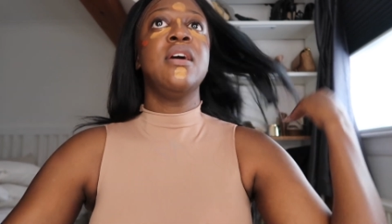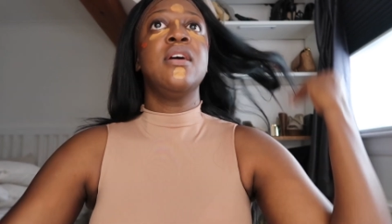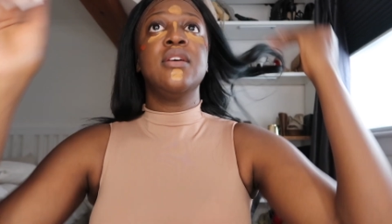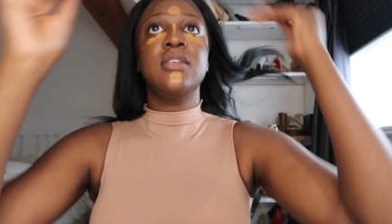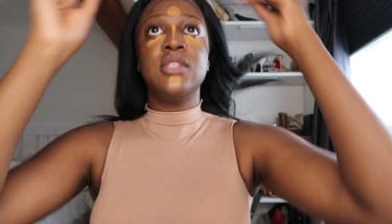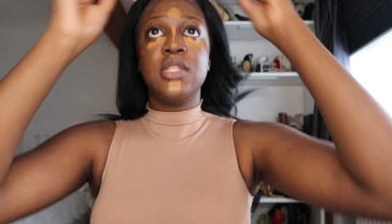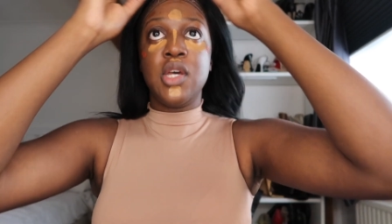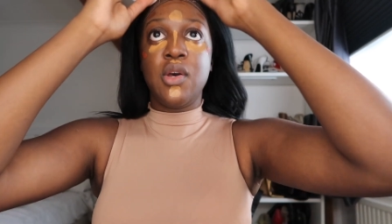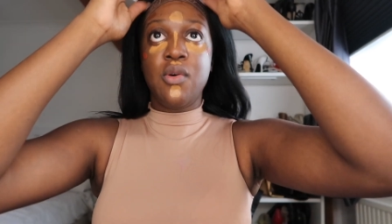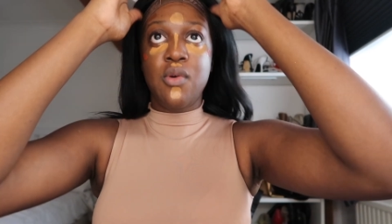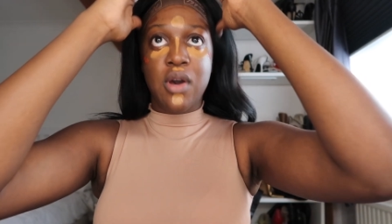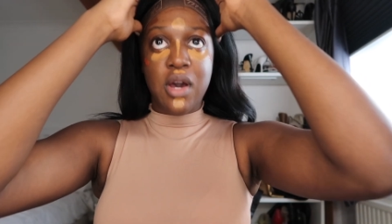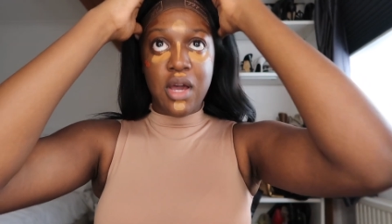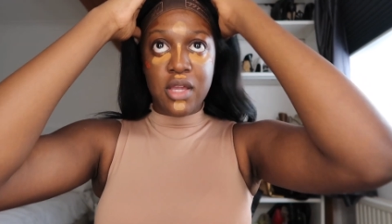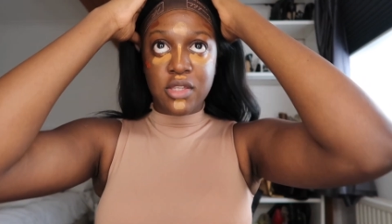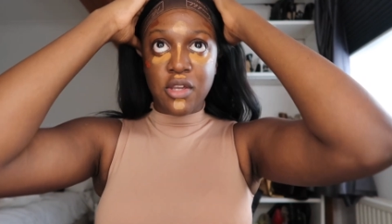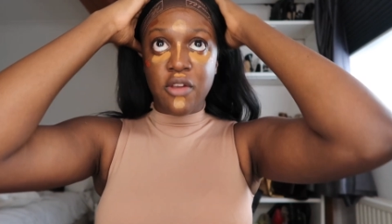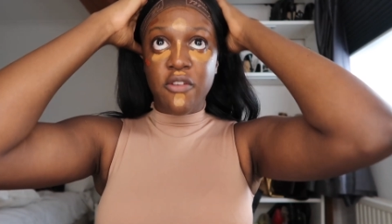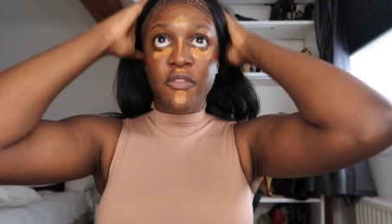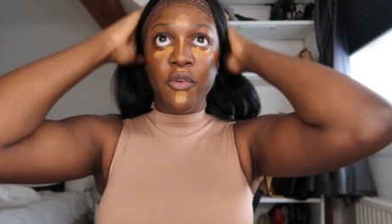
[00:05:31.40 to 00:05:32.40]
so I
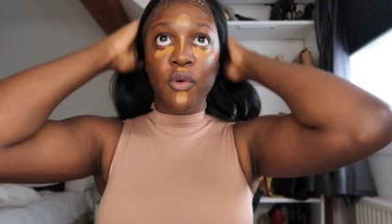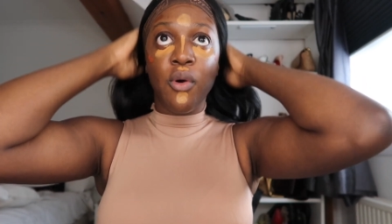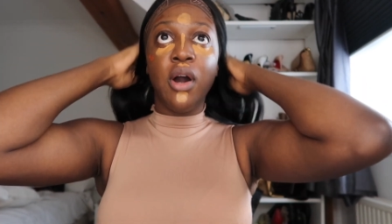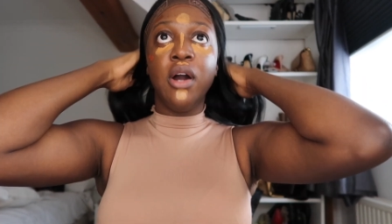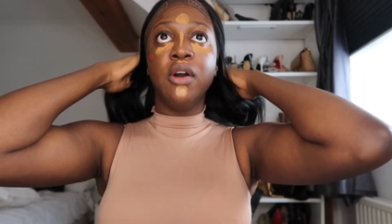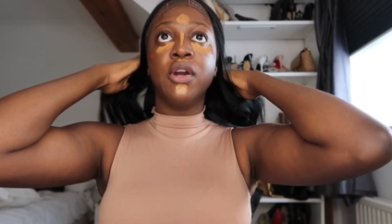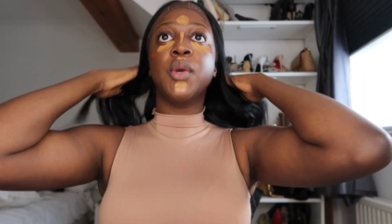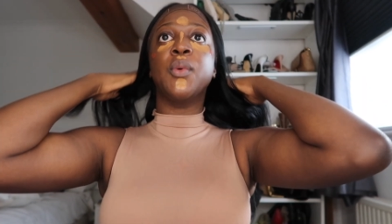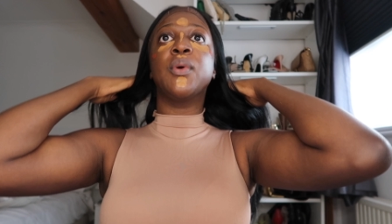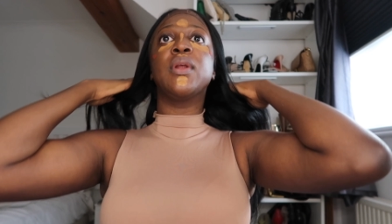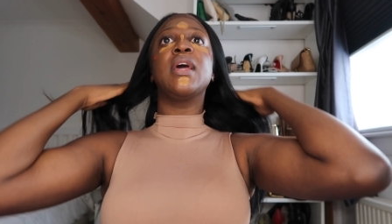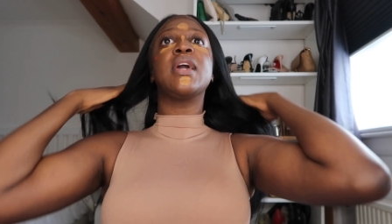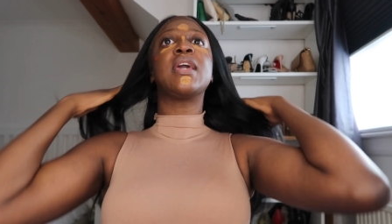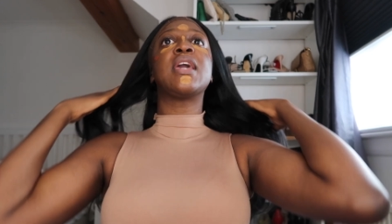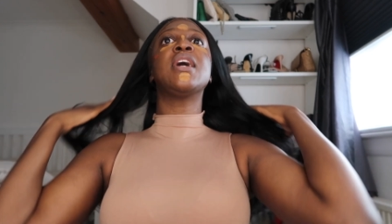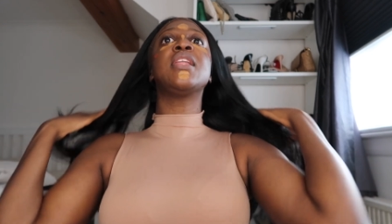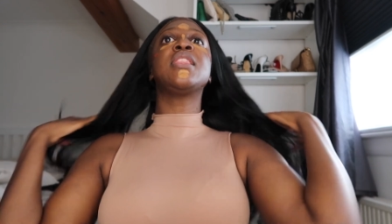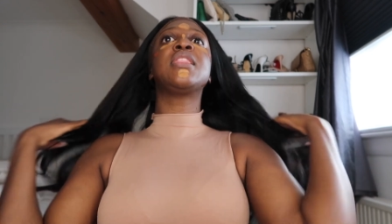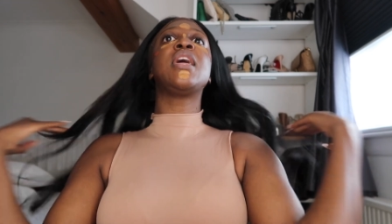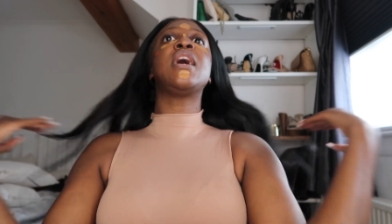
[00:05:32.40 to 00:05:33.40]
don't feel hungry when I
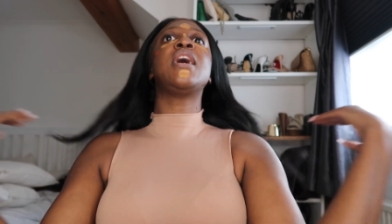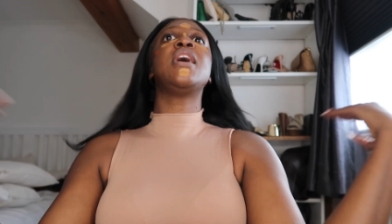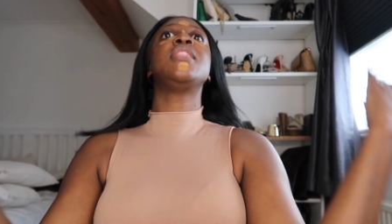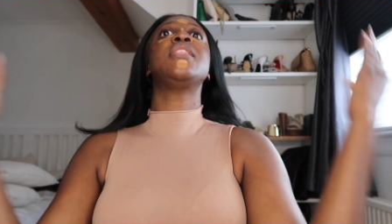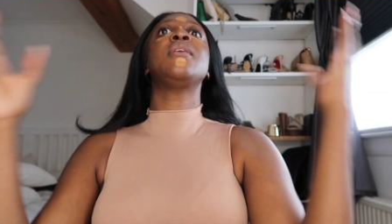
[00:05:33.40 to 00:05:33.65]
get there.